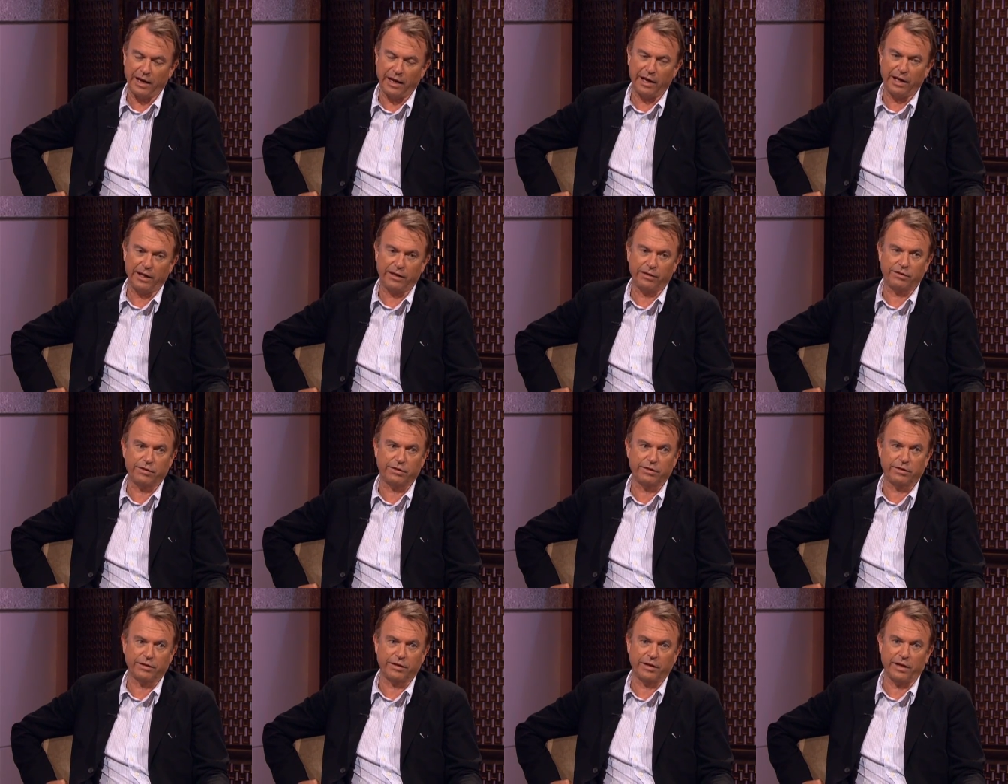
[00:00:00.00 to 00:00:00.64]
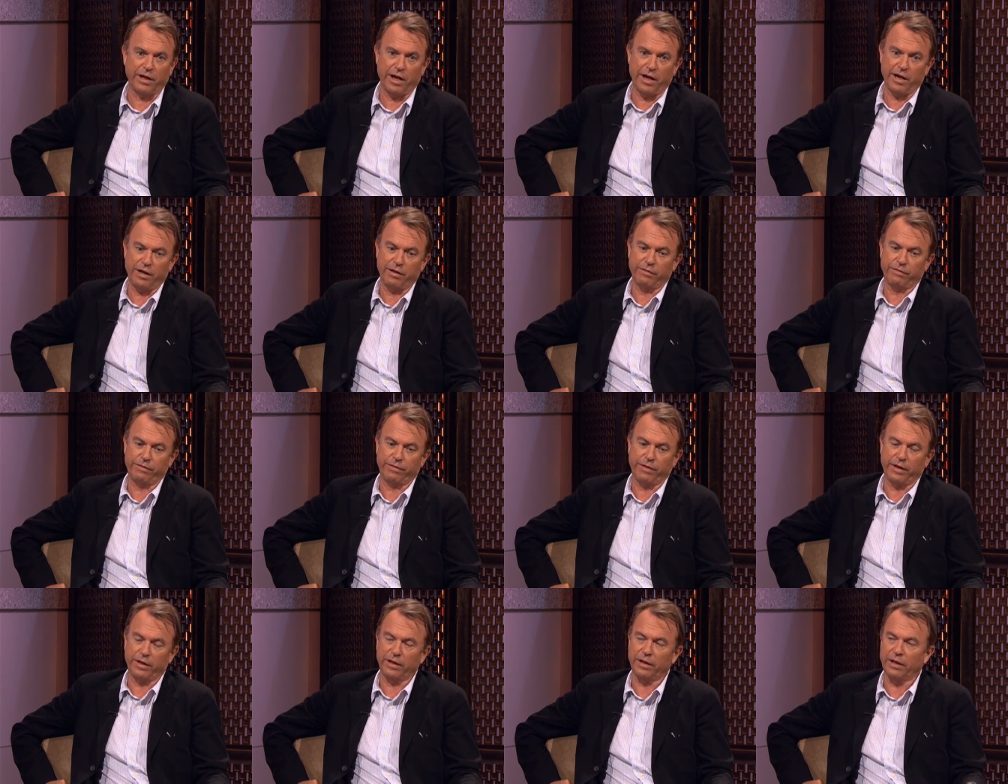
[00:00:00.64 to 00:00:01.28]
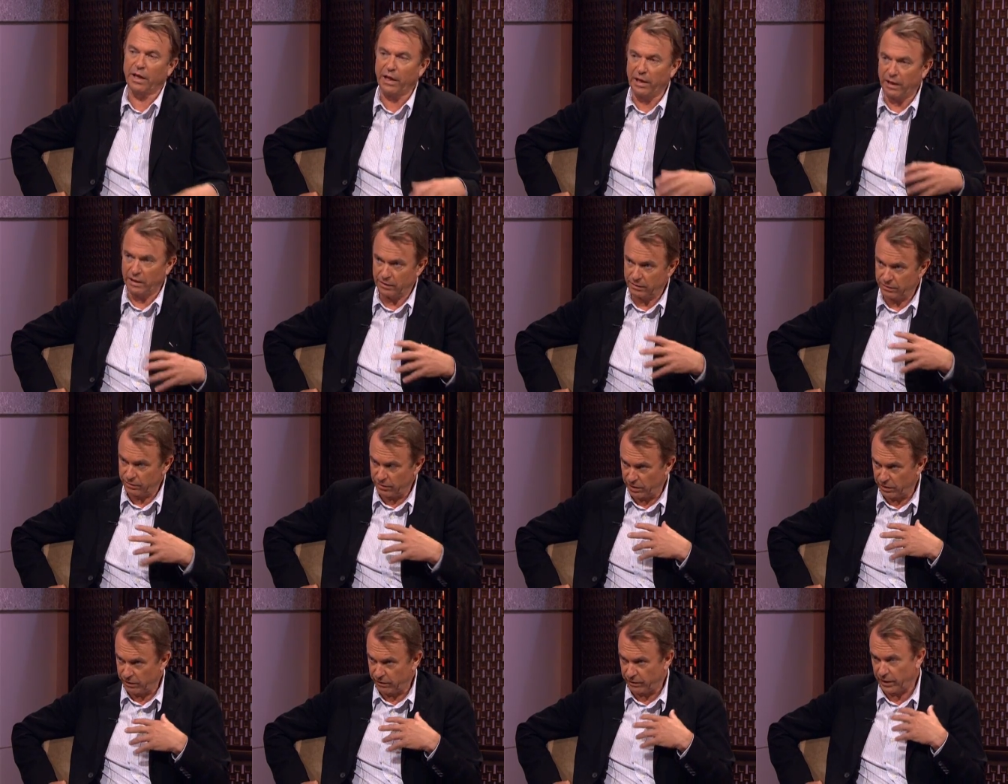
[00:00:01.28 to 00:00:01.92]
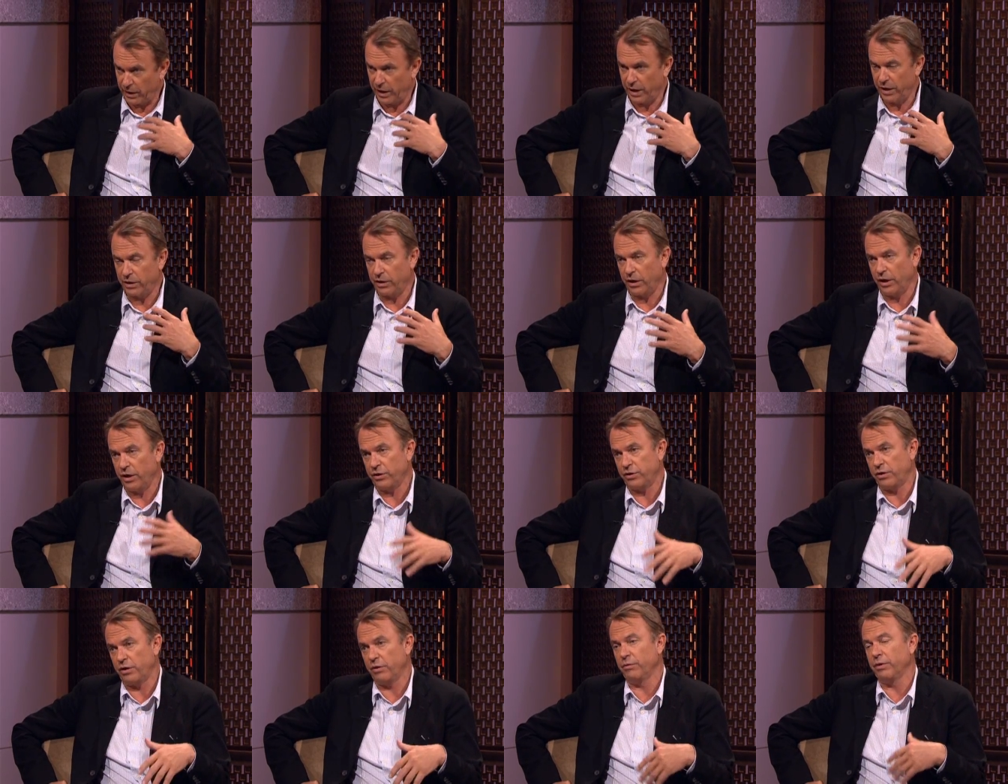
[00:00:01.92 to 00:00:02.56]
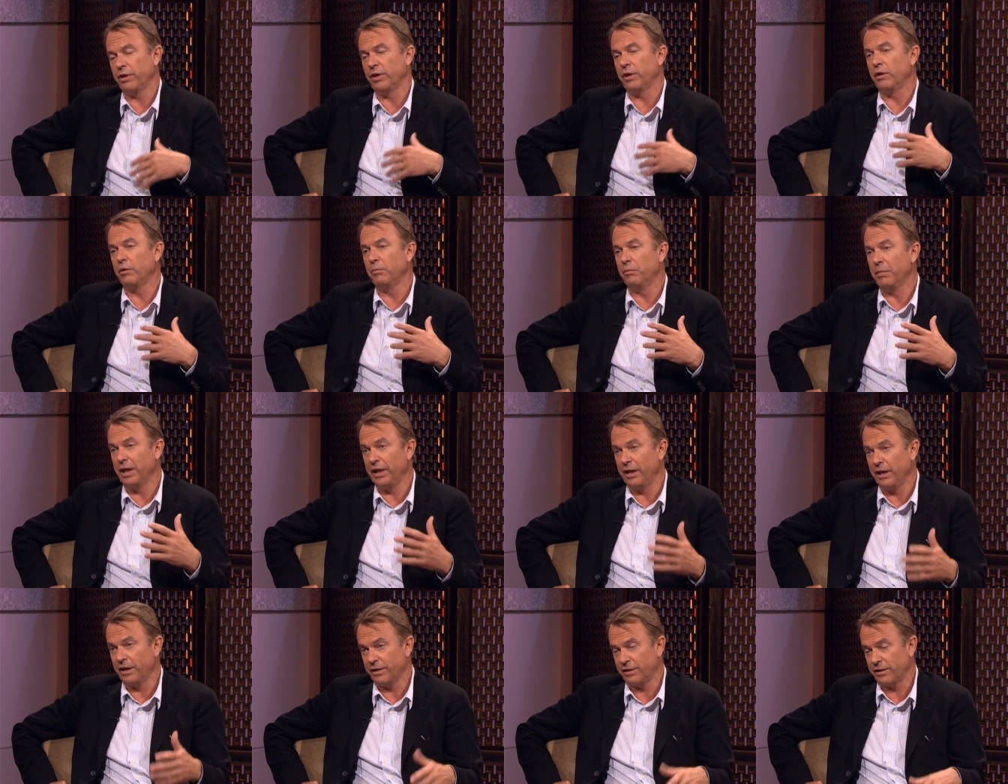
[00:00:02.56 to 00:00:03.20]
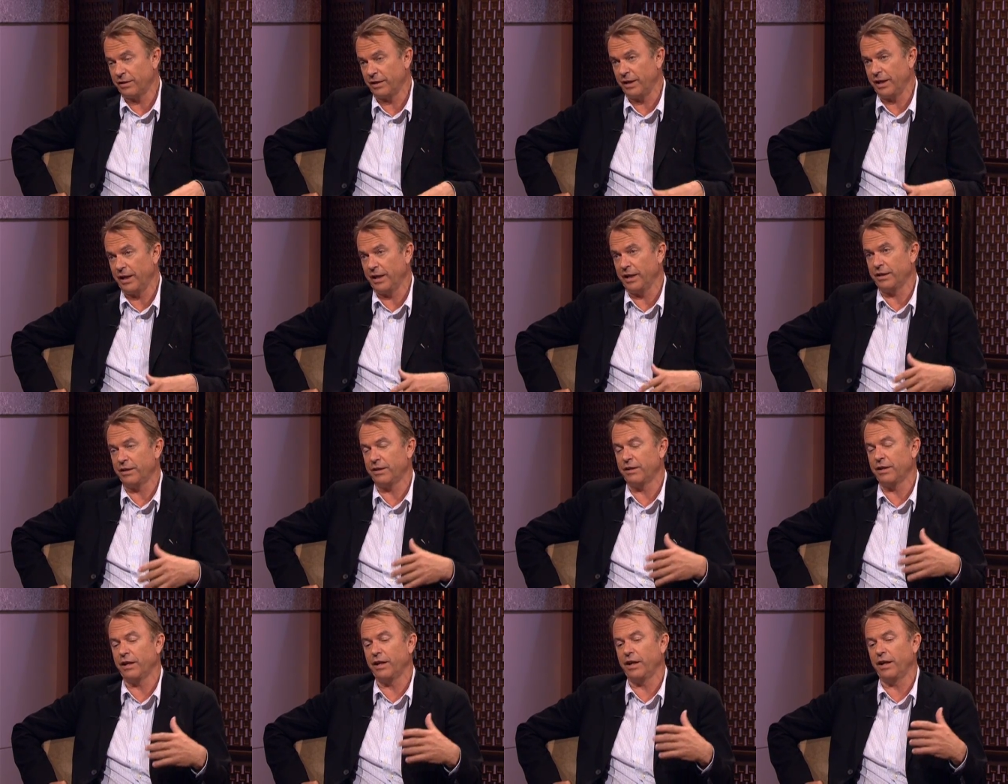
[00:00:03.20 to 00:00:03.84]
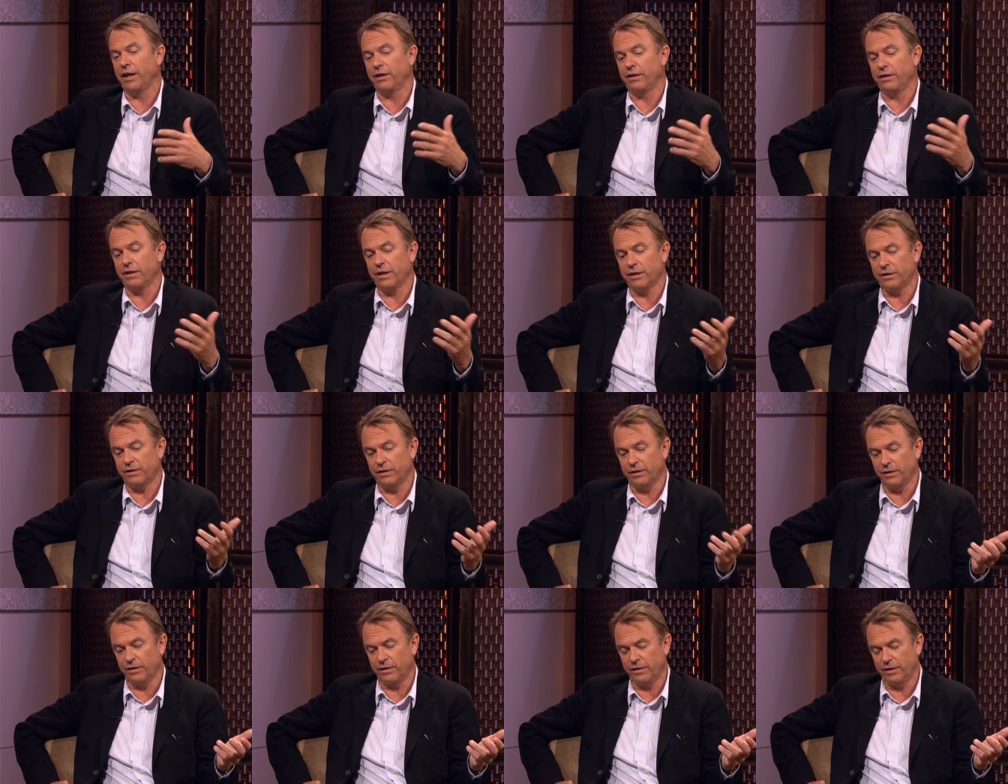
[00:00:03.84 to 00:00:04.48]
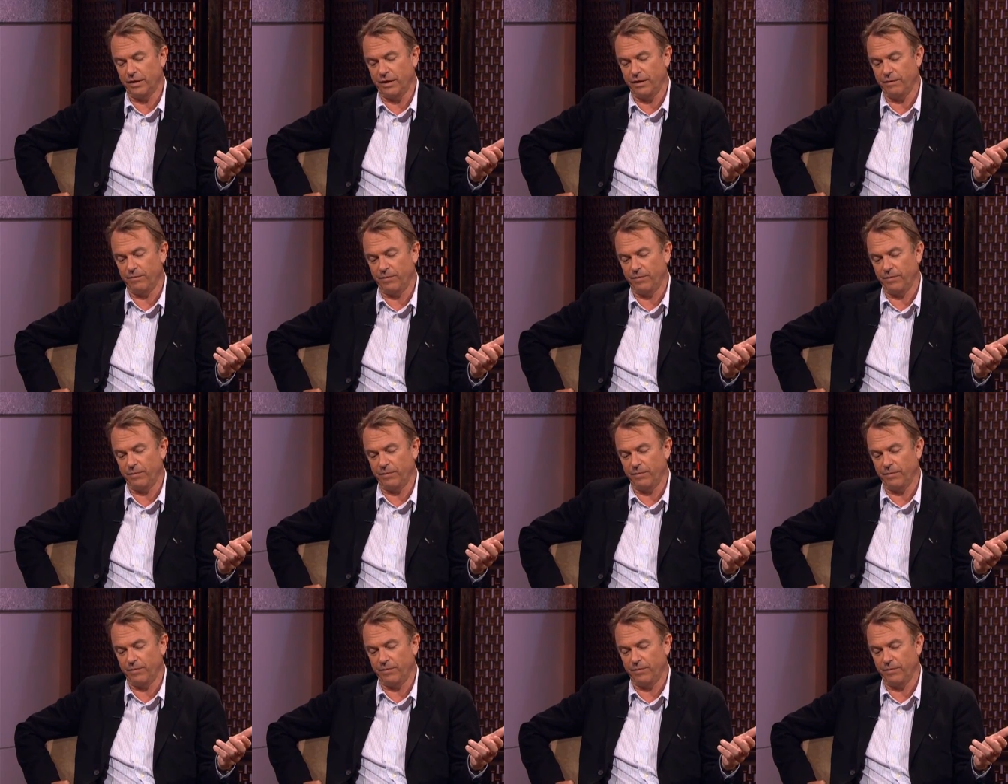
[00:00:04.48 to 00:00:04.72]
it's kind of sort of history with an immediacy. It doesn't.